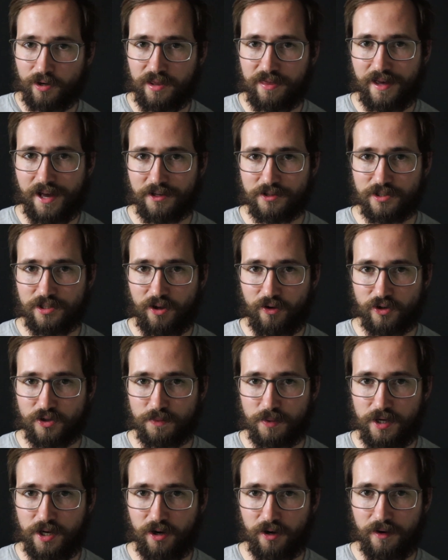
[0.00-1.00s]
$30,000
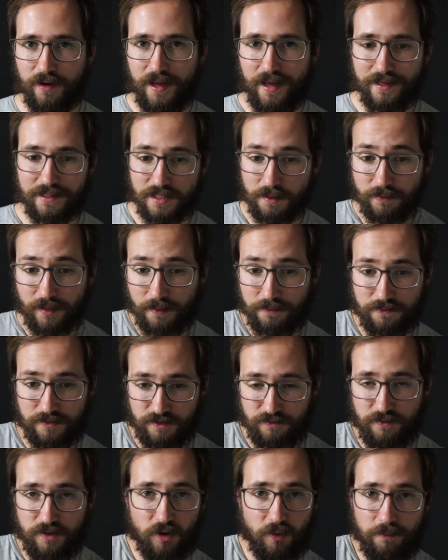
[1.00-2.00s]
per year,
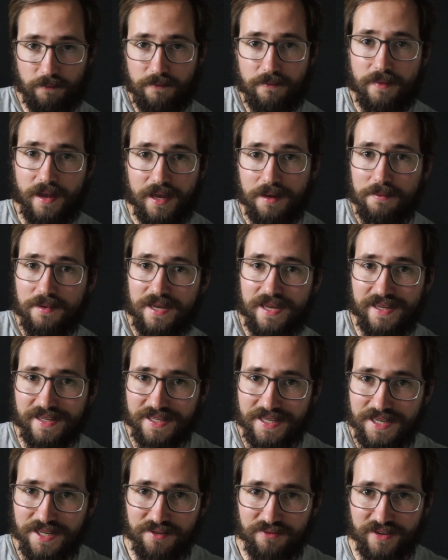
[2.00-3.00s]
sometimes, you know, maybe
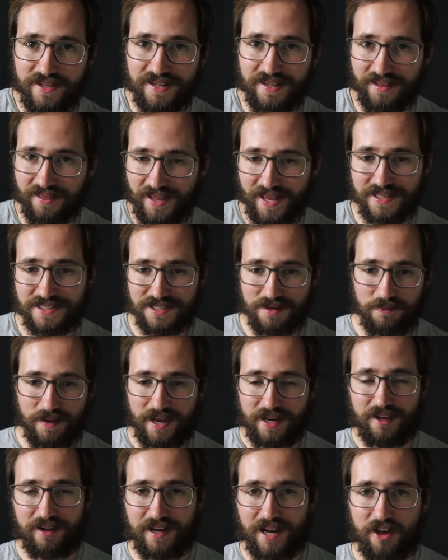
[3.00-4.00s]
even less
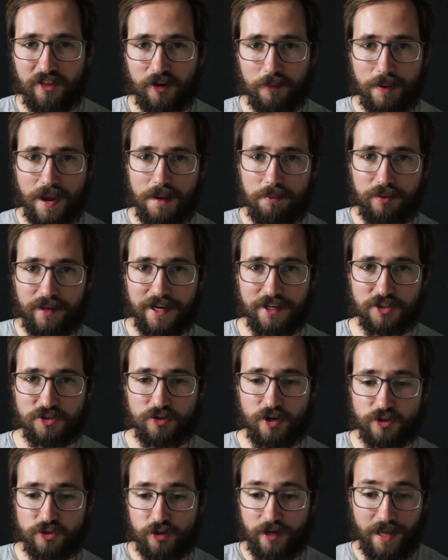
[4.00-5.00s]
depending on how their pay plan is
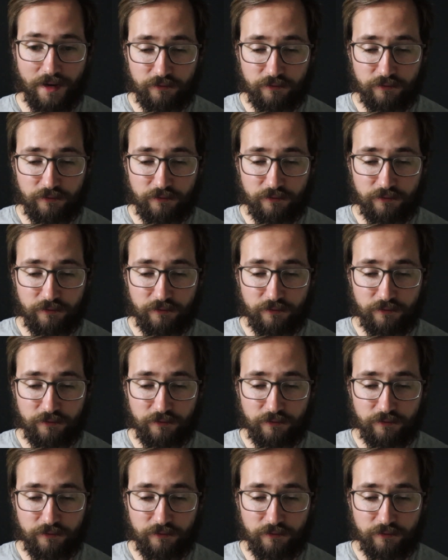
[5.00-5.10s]
structured.